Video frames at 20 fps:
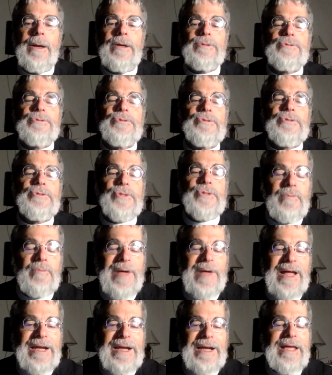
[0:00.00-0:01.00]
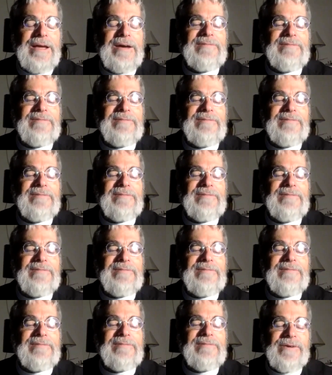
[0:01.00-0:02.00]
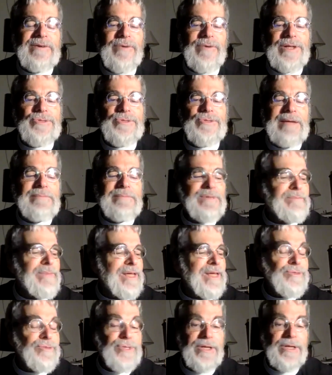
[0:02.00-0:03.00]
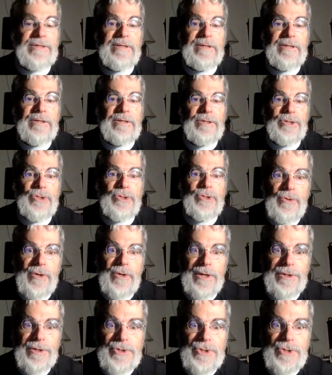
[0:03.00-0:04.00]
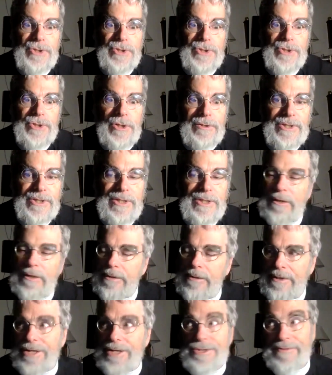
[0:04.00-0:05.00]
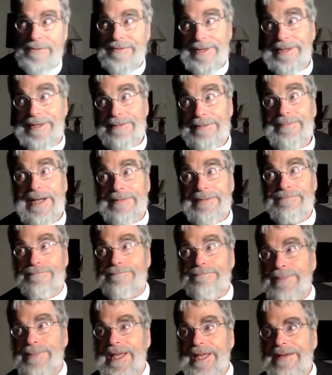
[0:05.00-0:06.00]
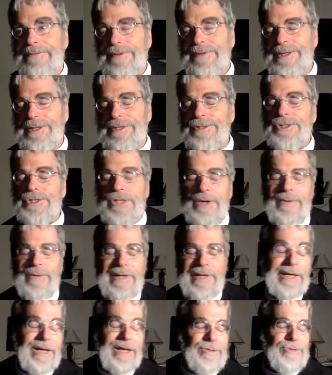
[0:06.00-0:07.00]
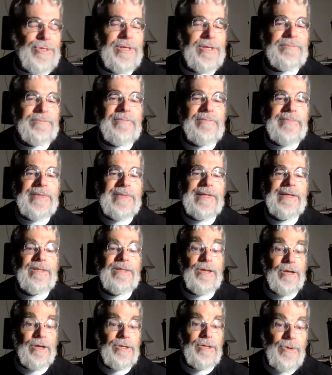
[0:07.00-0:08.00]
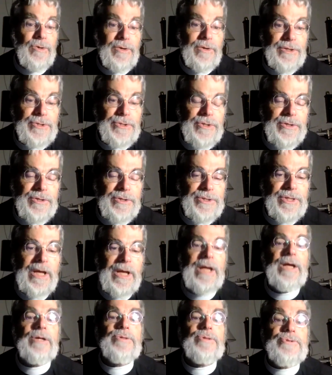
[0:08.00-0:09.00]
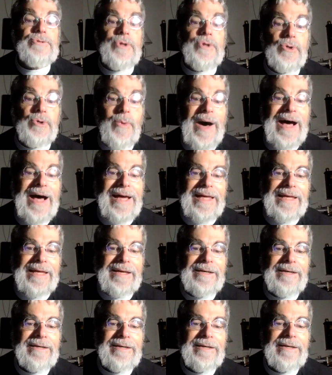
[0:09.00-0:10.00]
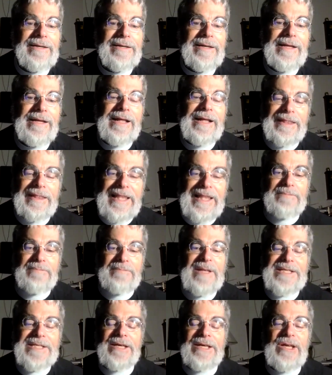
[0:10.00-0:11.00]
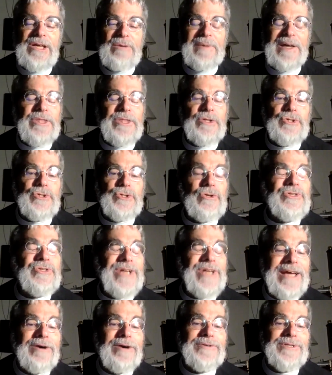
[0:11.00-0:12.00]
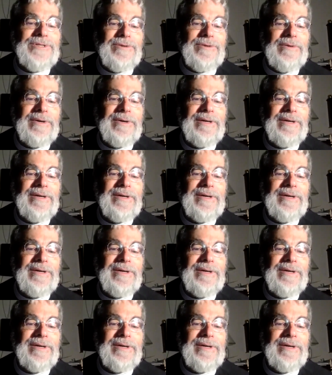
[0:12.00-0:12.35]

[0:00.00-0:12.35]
So many of my scientific friends came to me and said, you go to church? As if, my behavior didn't show it, I guess. Like, you go to church? So do I. Let me tell you about the church I go to.